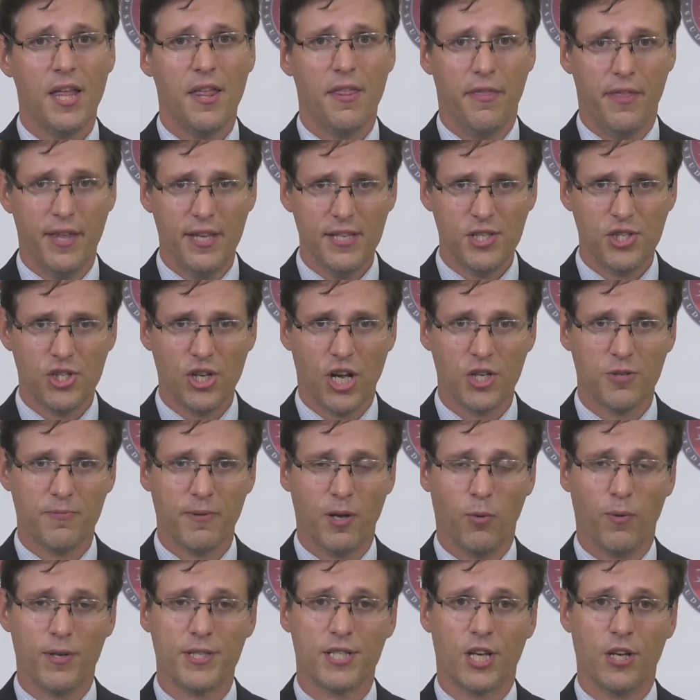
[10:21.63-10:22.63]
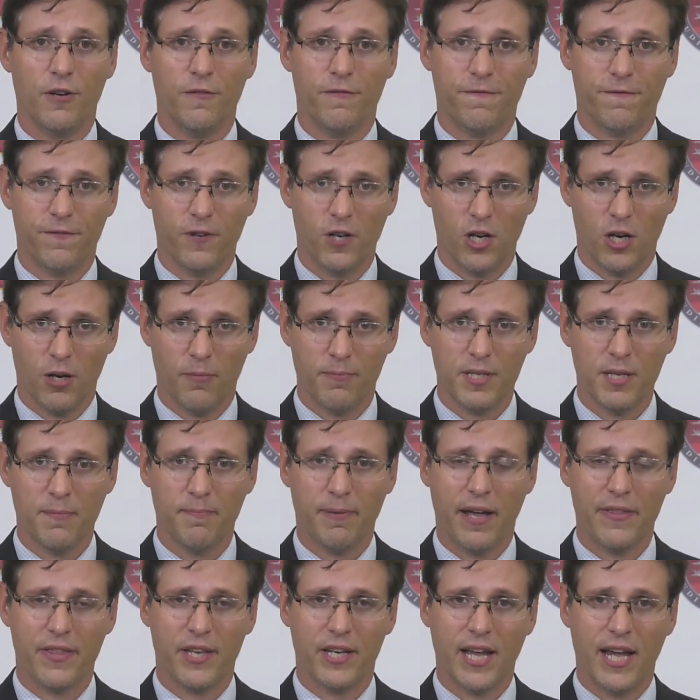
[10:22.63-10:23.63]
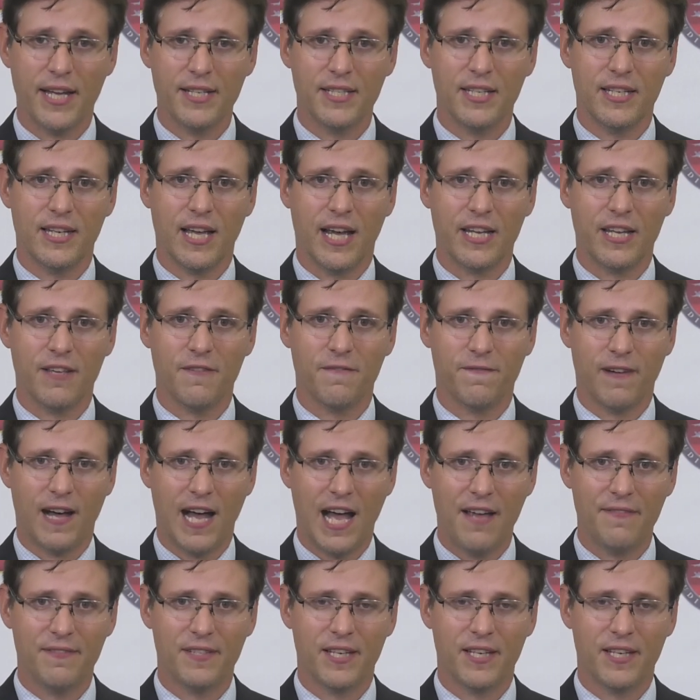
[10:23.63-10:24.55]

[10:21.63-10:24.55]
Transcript: This judgment was confirmed by the 1995